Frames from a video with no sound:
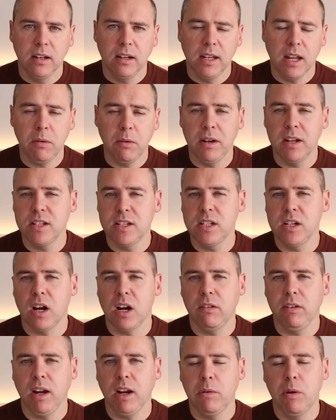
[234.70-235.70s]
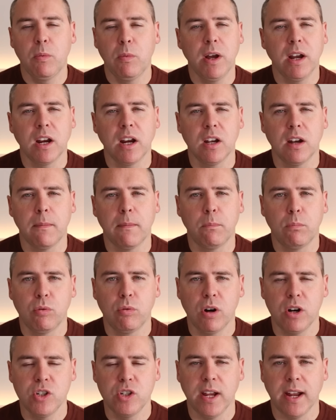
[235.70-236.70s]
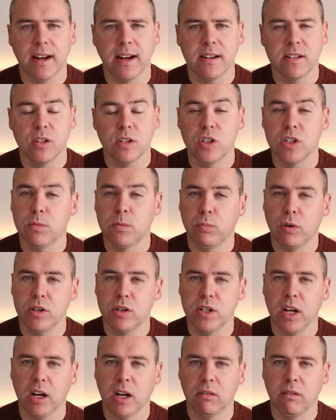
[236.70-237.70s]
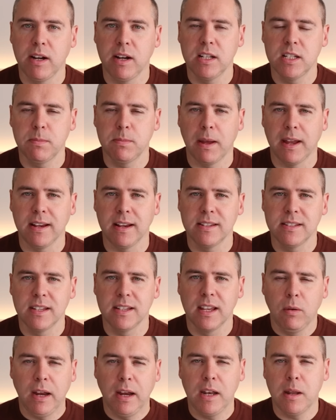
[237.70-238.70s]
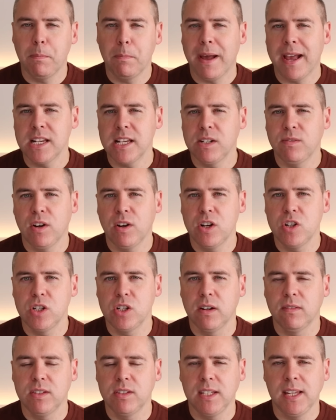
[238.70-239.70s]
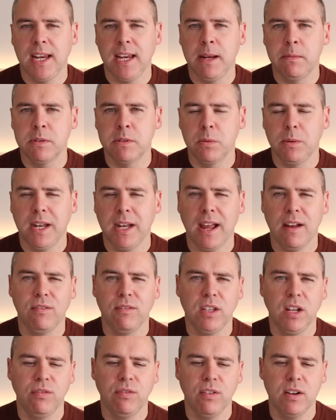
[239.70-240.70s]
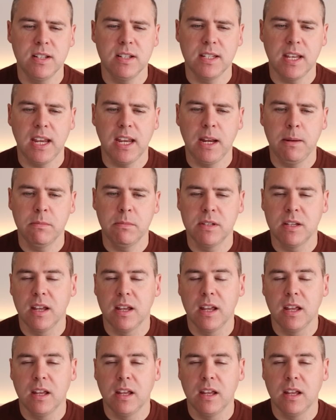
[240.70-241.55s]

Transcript: Now, in the scenario we're working on projects, such as Project Green Space, in the past version of Teams, we'd have different teams